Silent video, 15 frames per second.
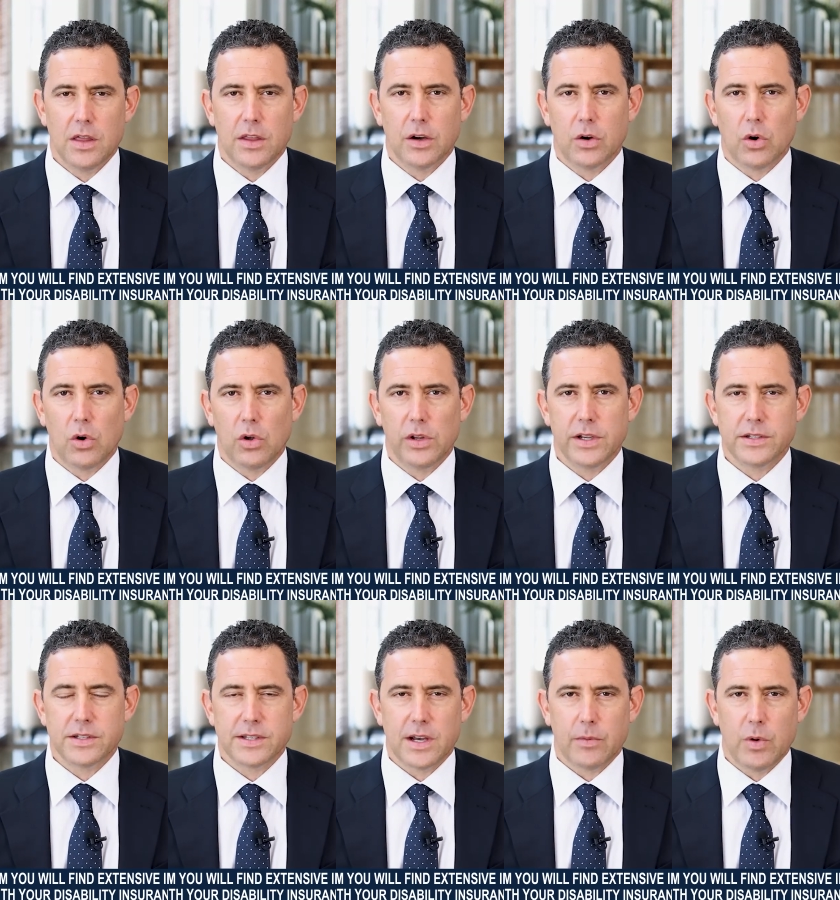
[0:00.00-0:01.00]
The goal
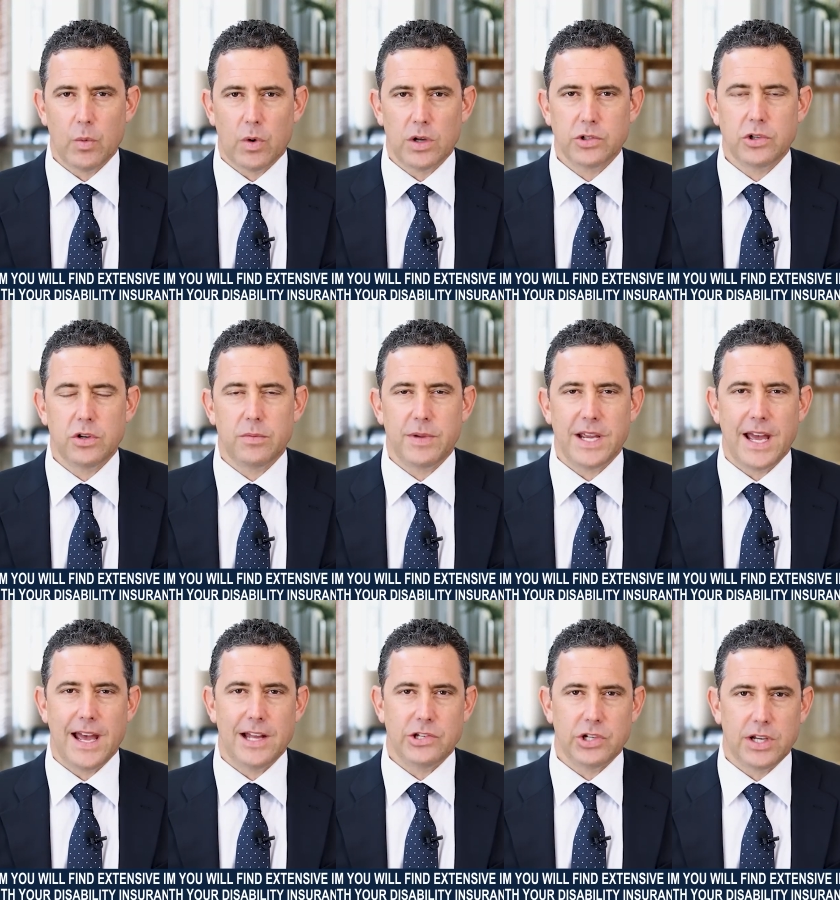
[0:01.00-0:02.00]
is, is that we want you to be
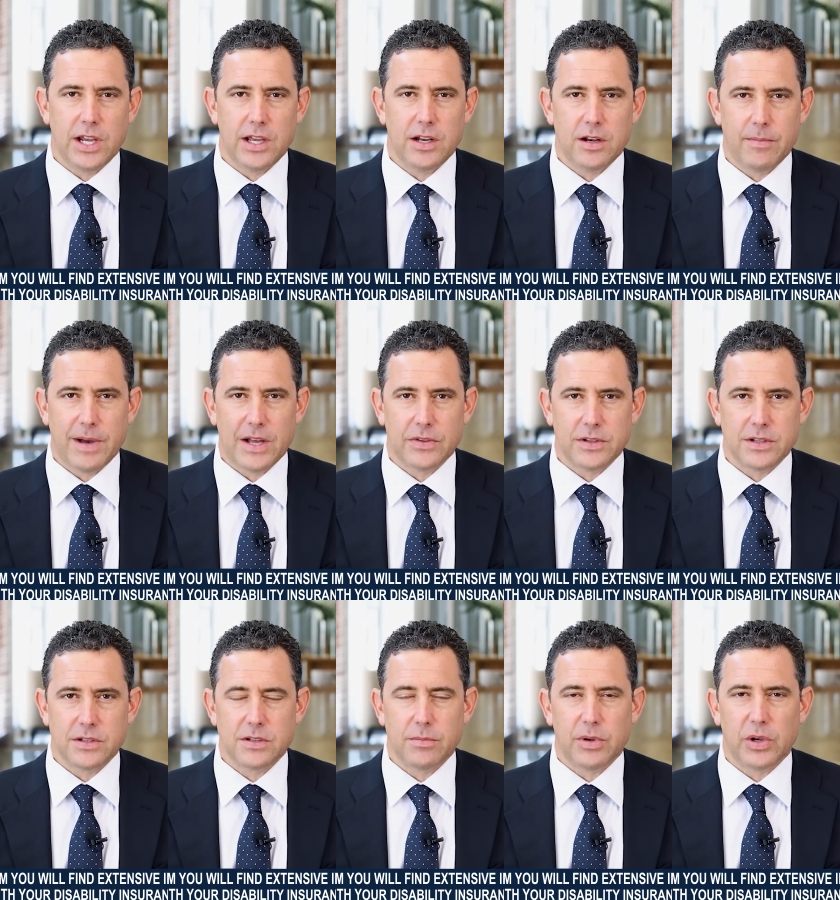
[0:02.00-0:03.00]
educated about the
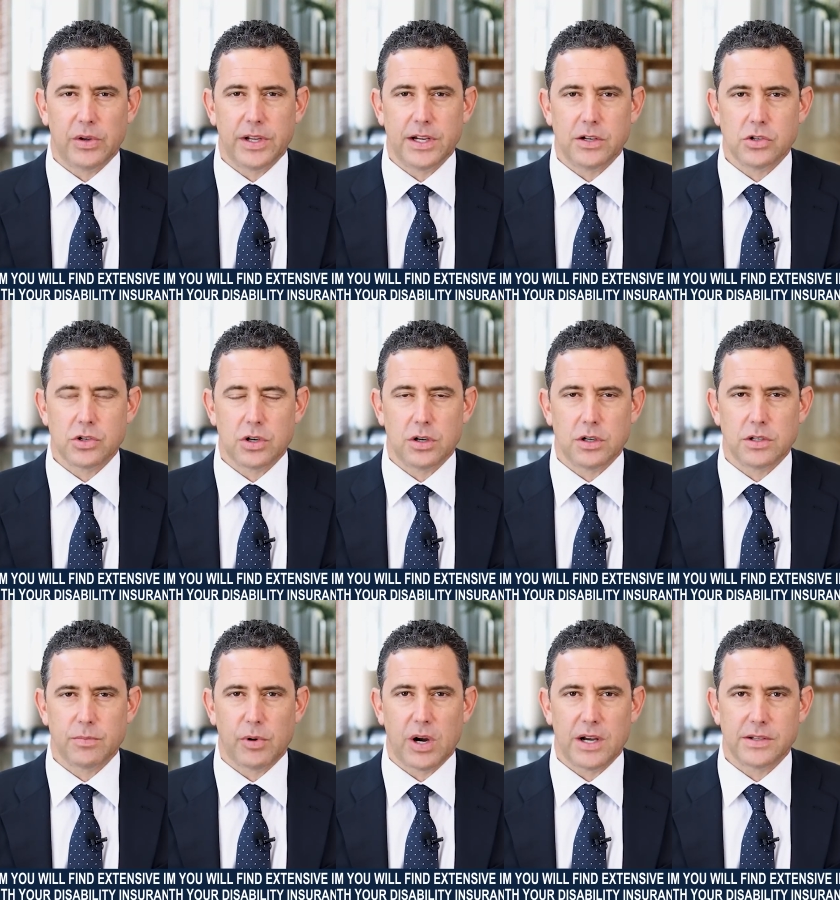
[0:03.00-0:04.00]
disability
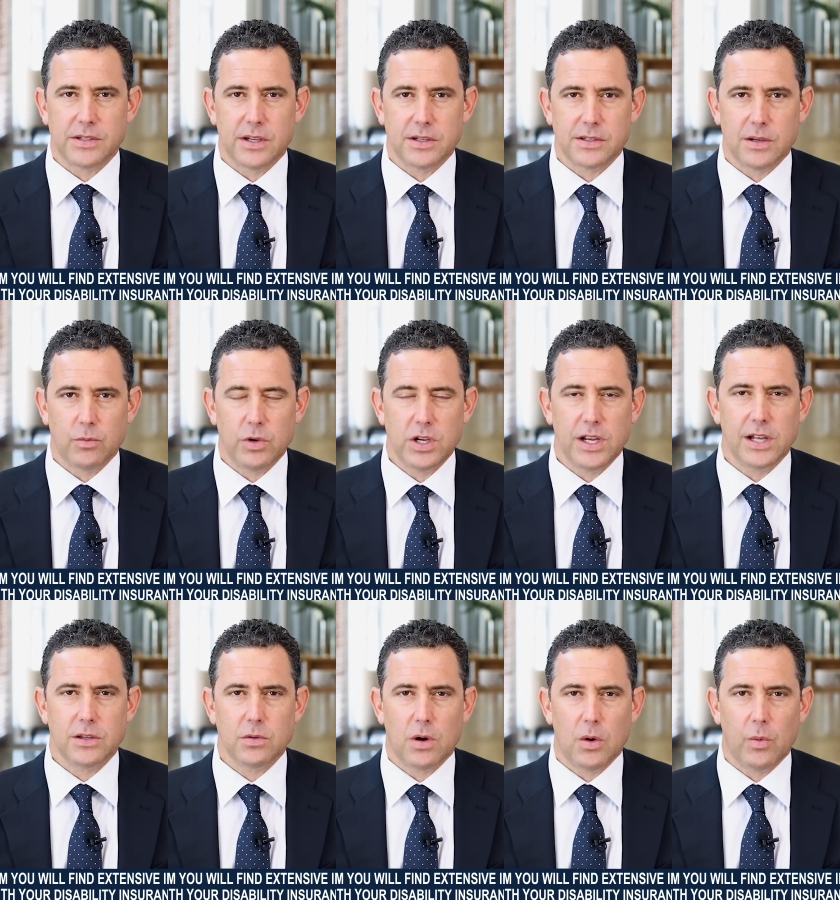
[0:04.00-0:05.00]
insurance process, and when you
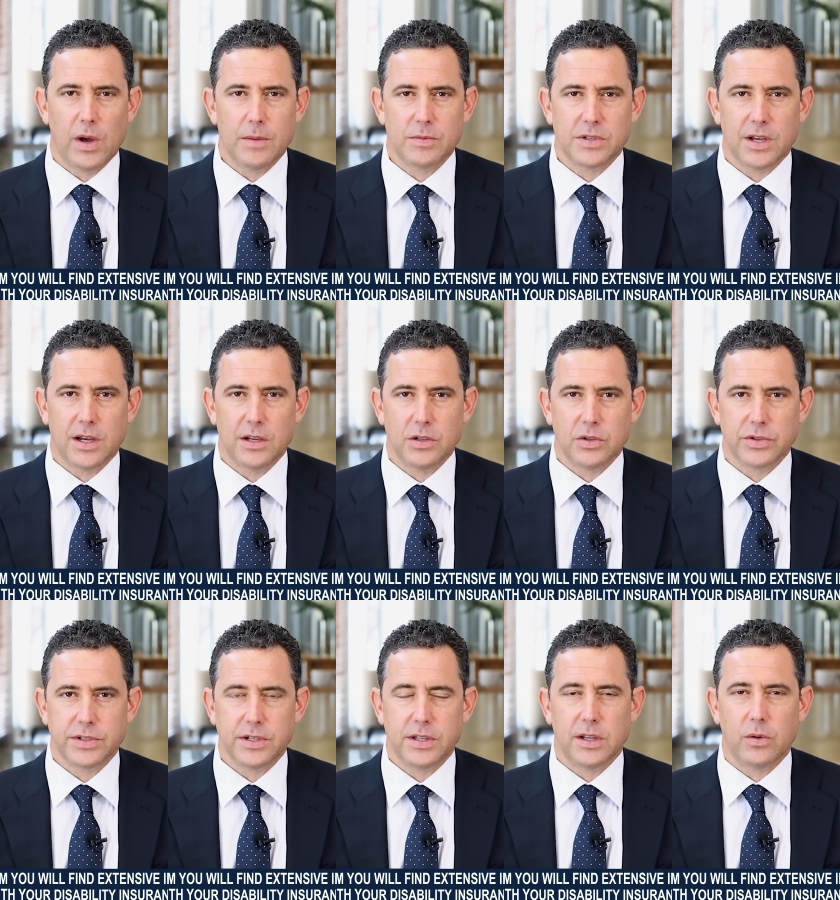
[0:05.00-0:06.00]
get to our website, you'll
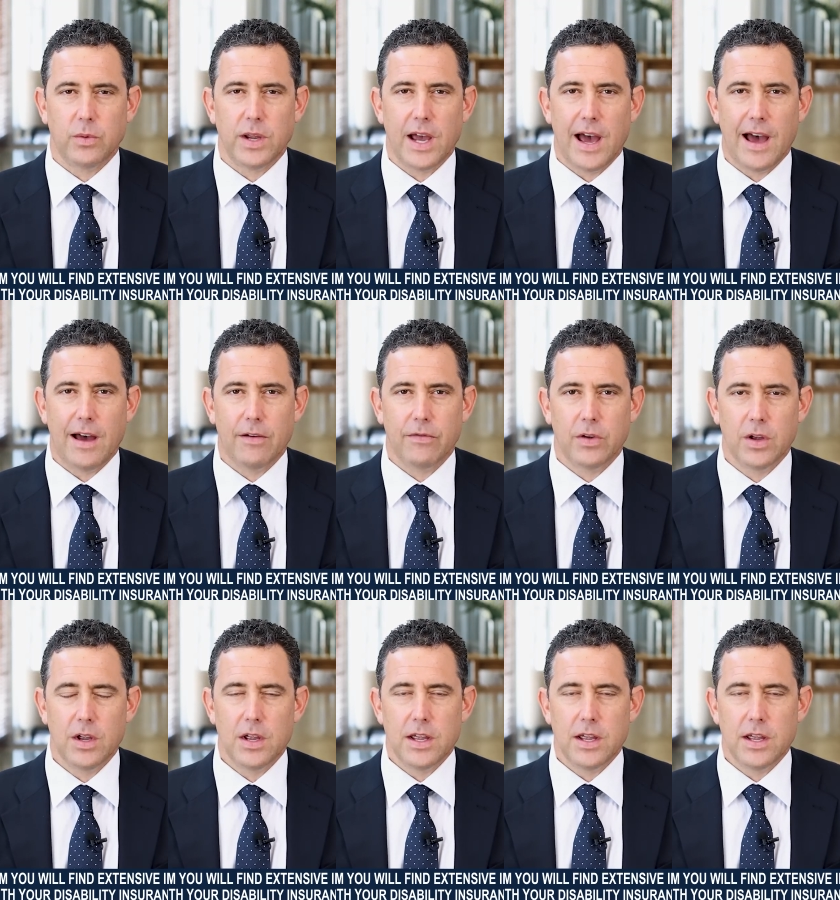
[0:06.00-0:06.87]
see that we have